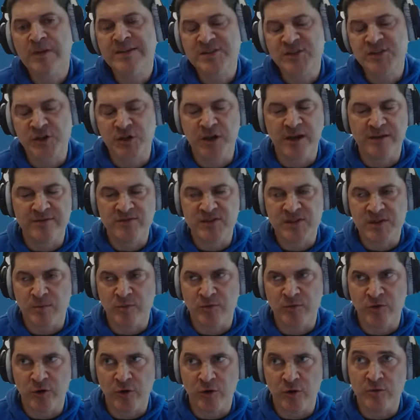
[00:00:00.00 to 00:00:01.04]
So you have some
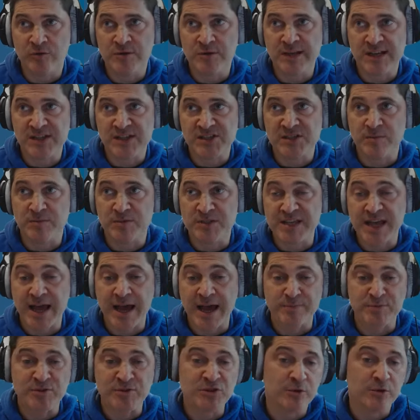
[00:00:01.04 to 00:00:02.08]
of your own custom
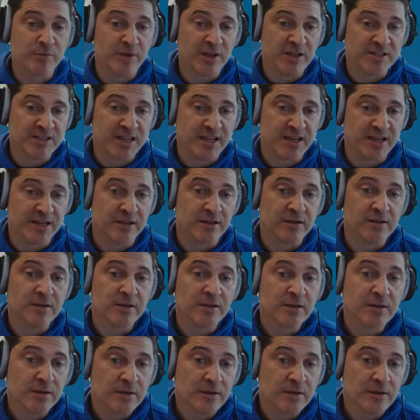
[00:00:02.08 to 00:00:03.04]
taps you're maintaining.